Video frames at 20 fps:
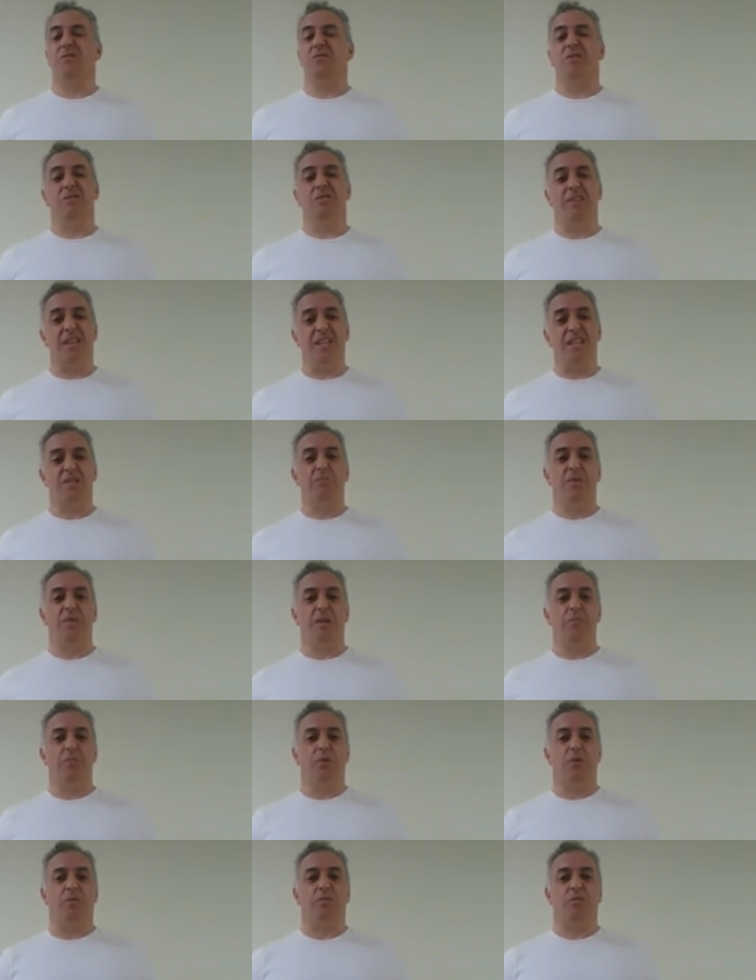less
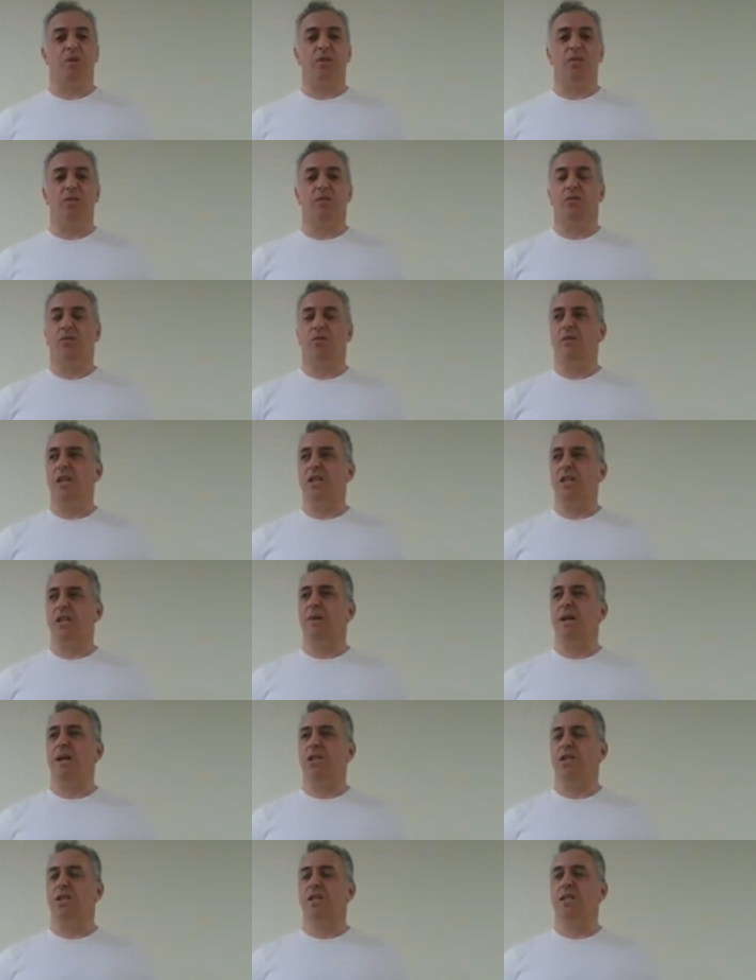people, not as
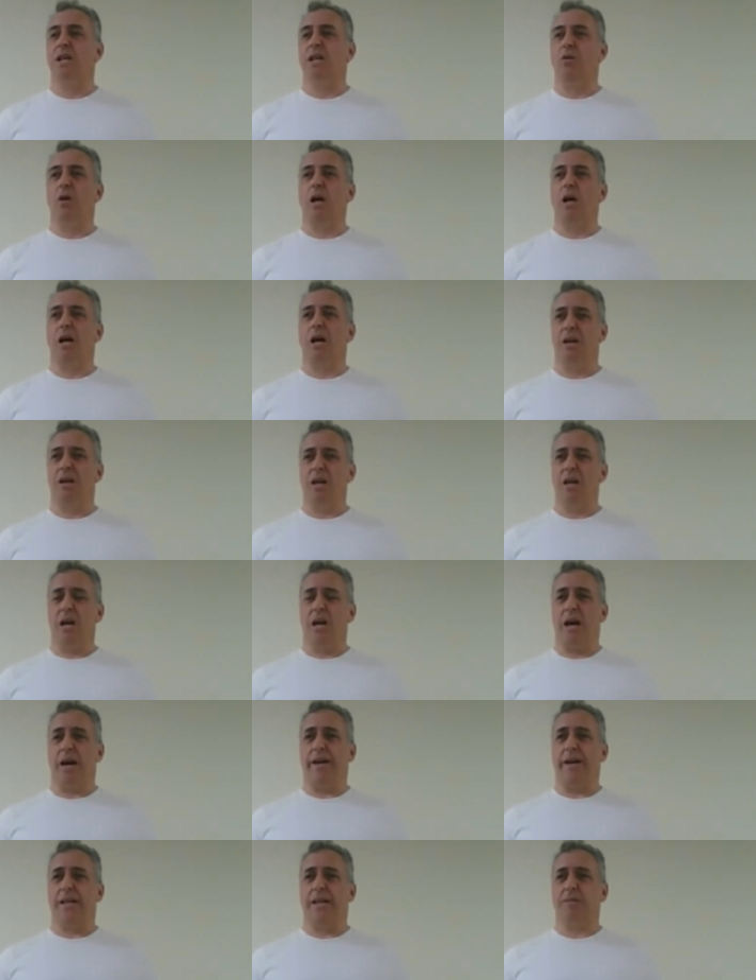much as
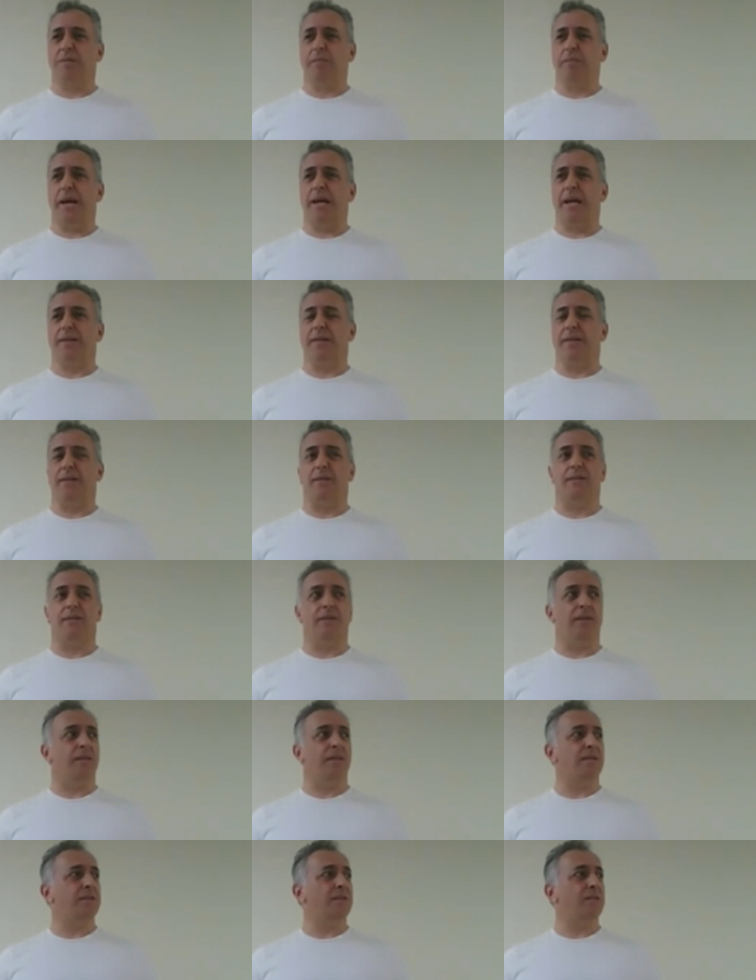I expected.
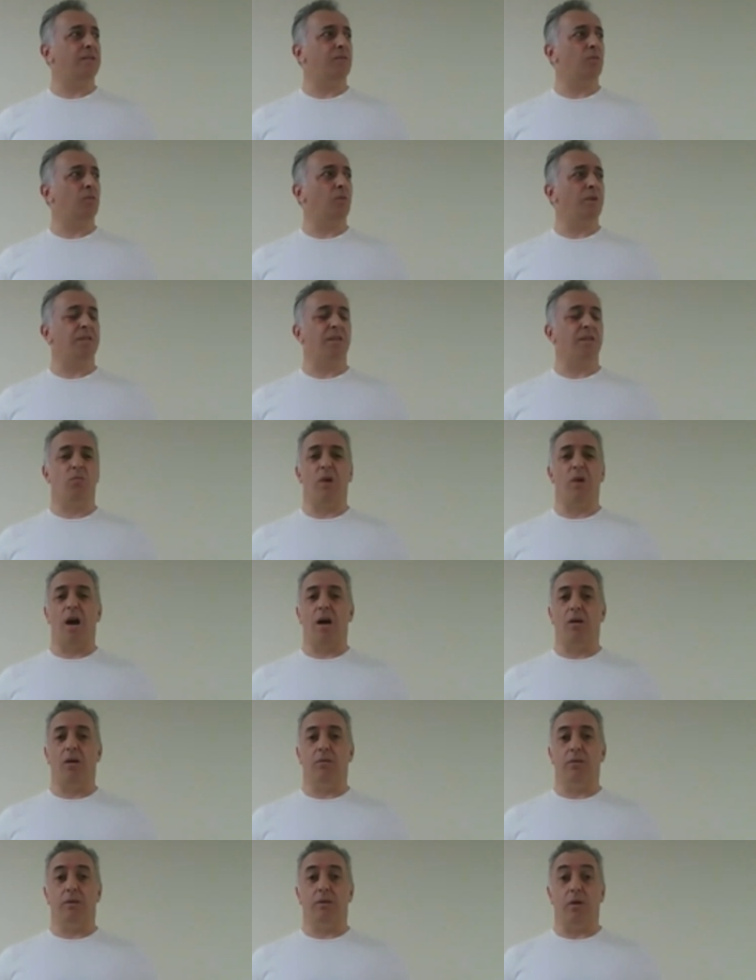It was
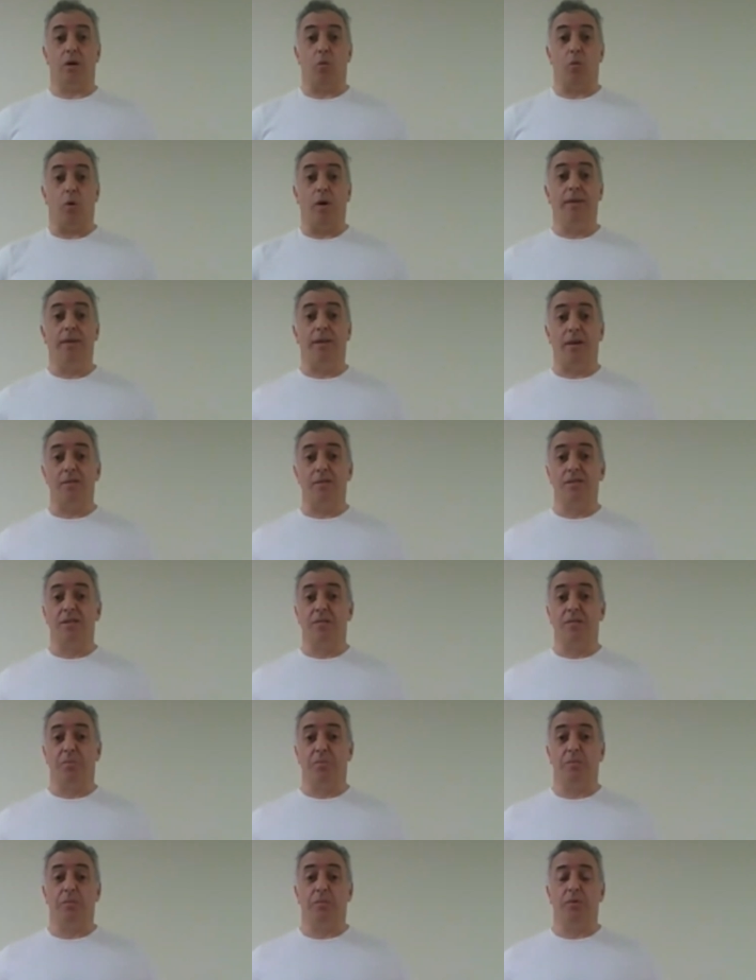around 1,000
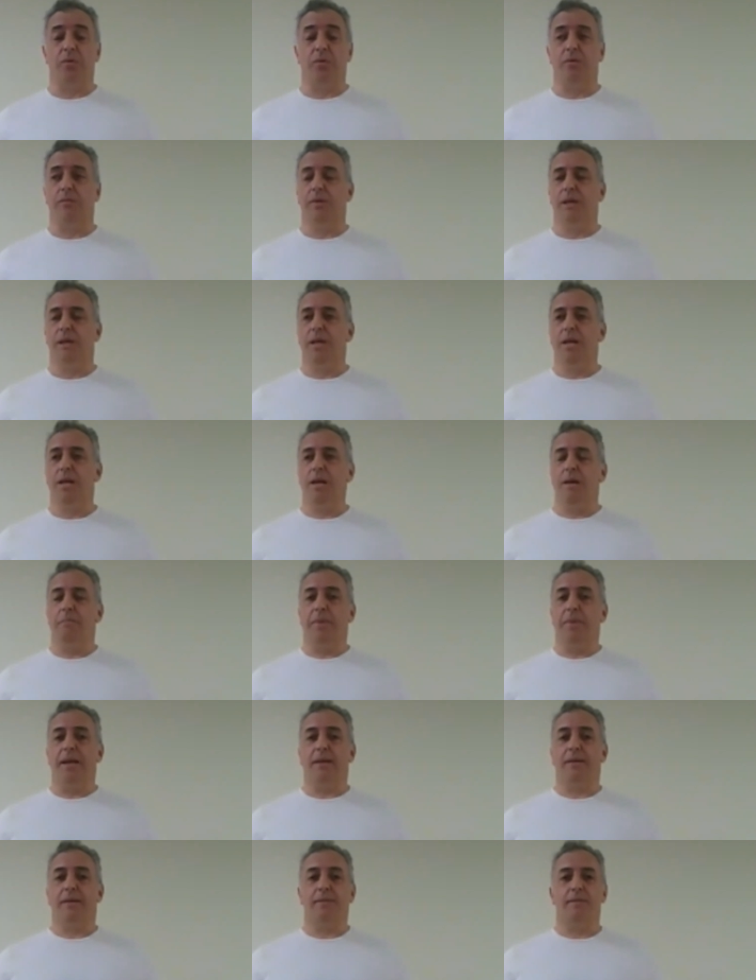people,
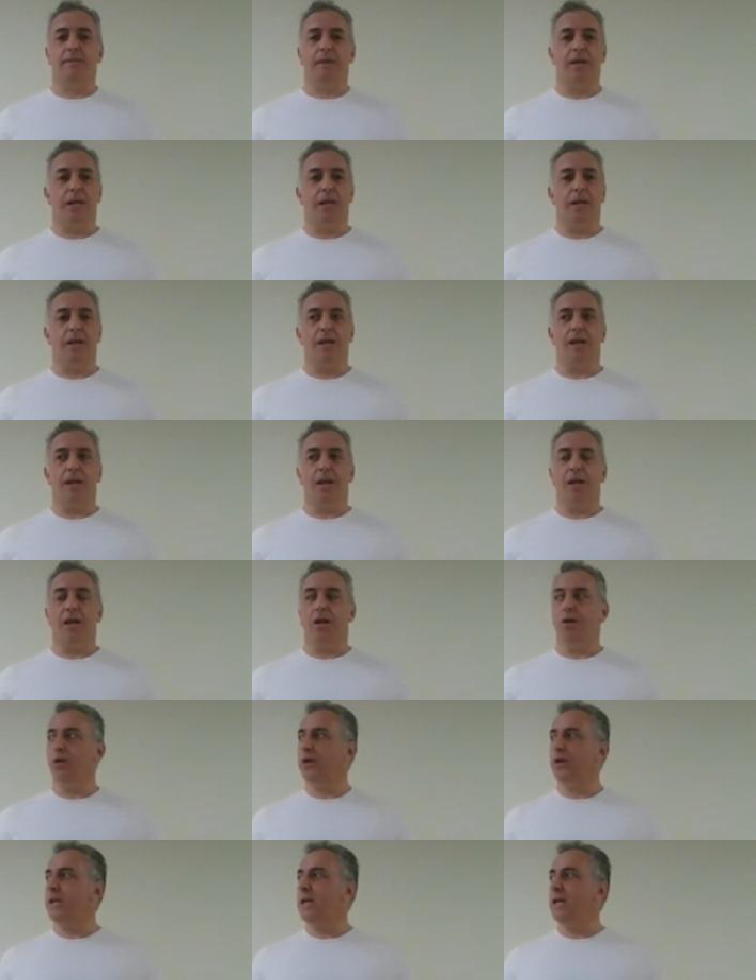but
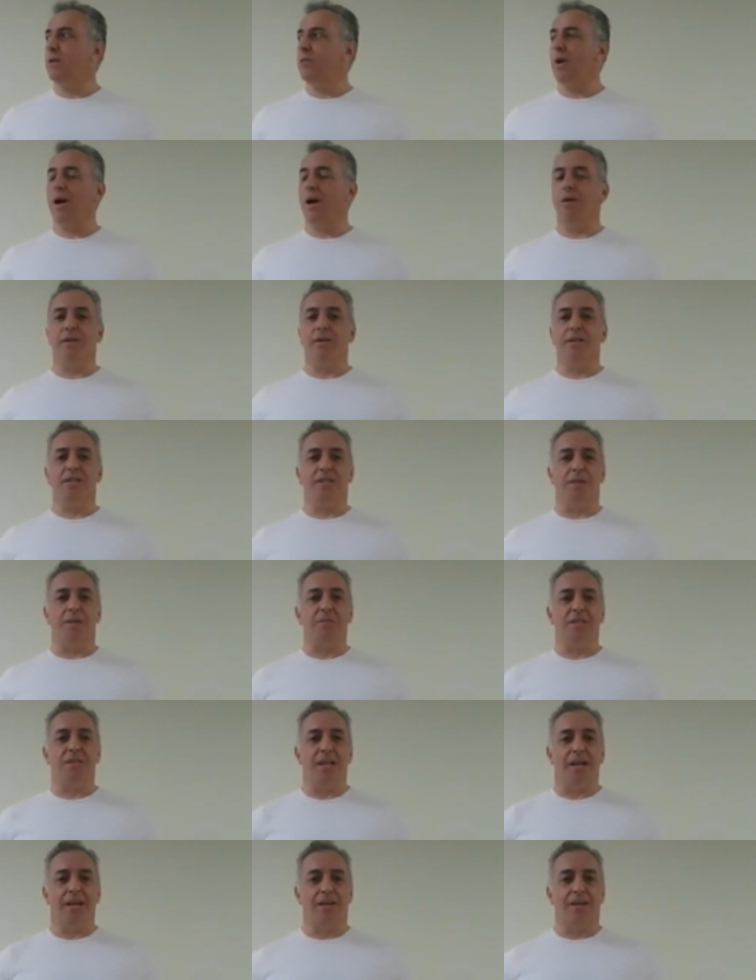looking around, it seems
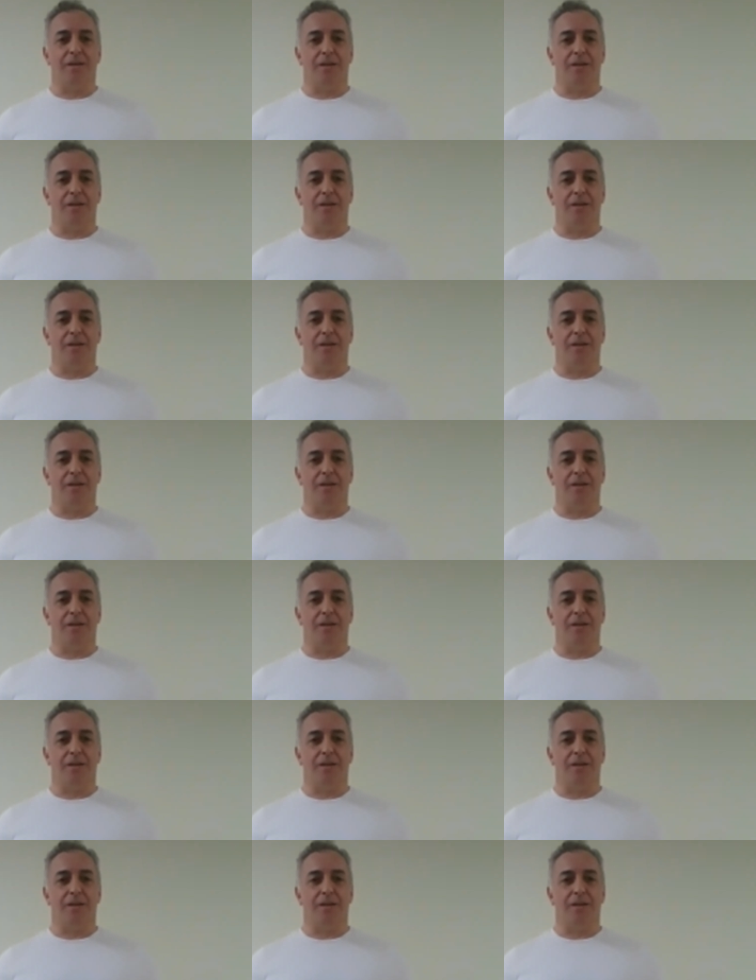like